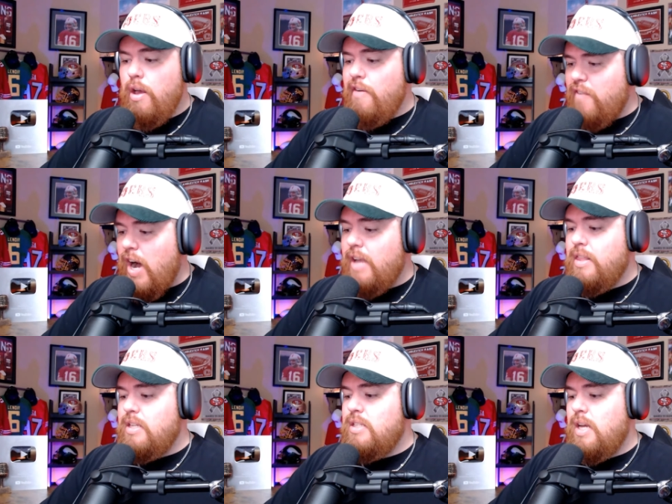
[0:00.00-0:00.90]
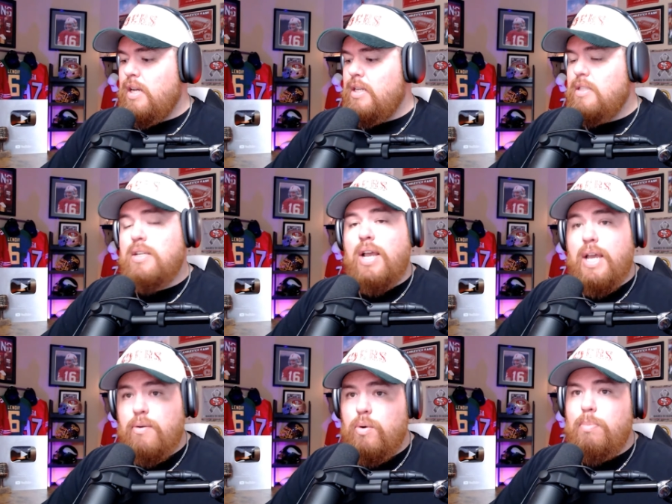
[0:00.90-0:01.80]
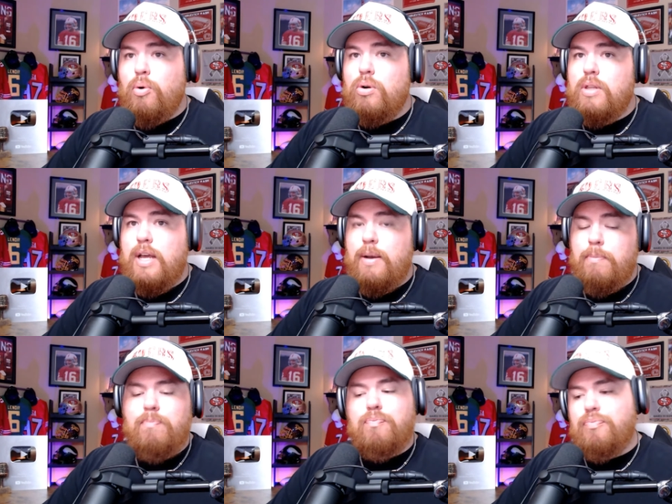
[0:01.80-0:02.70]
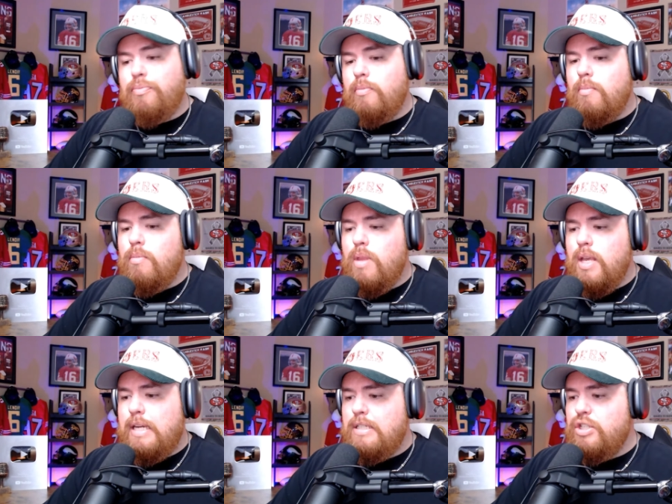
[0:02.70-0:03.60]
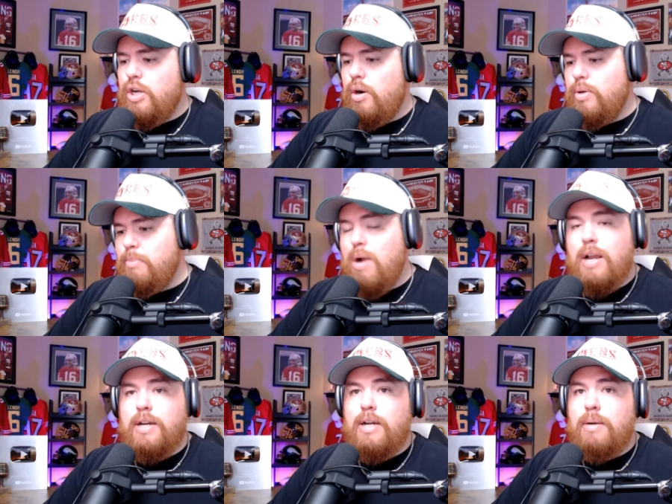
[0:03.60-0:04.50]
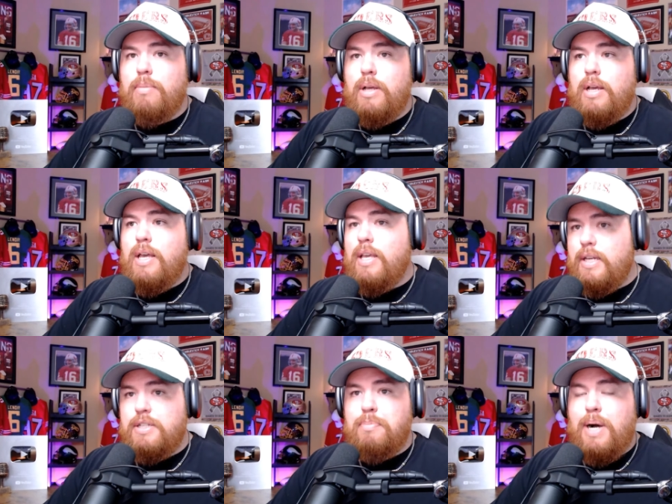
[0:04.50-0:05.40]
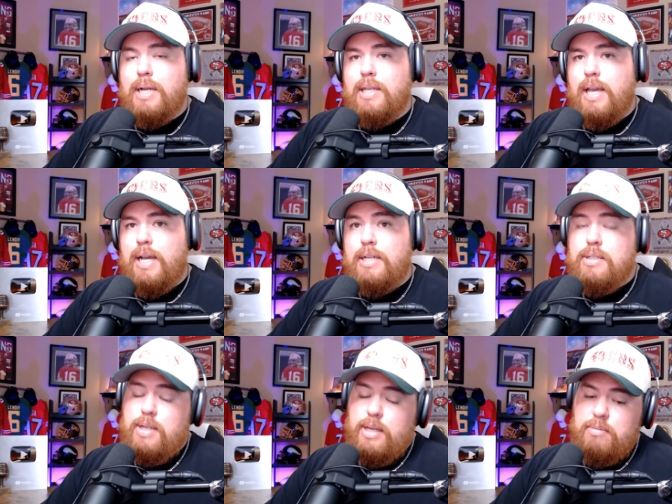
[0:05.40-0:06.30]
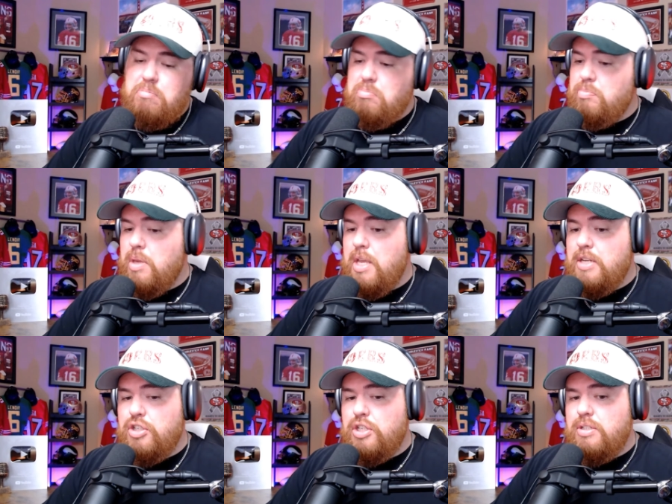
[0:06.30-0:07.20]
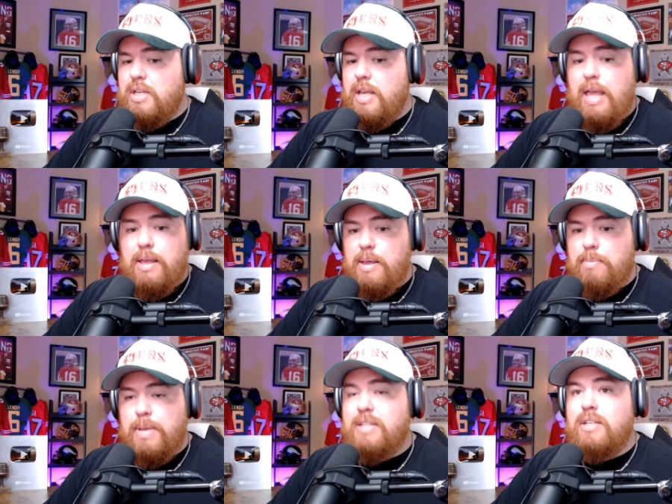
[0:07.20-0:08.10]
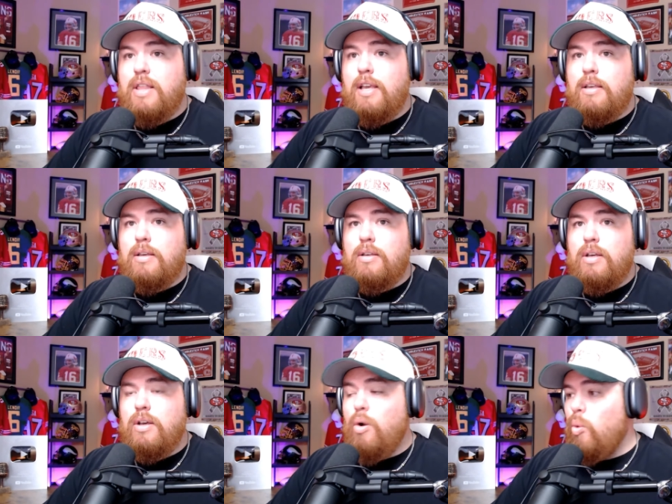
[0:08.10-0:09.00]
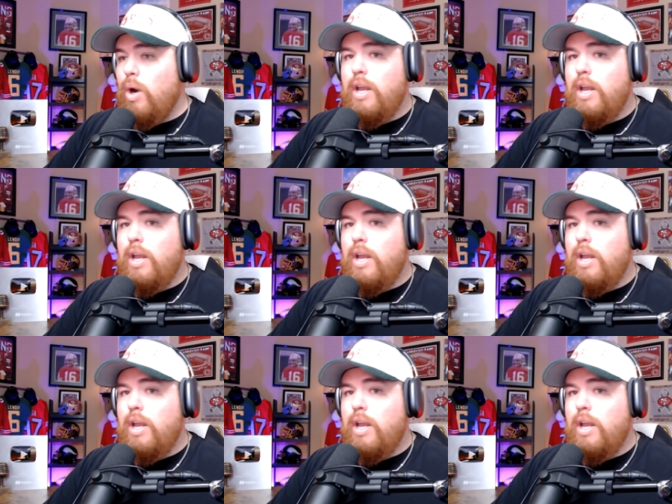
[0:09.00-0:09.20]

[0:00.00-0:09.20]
find these nuggets and report them. And so he brought it up in his podcast, and it just it, it makes you think: what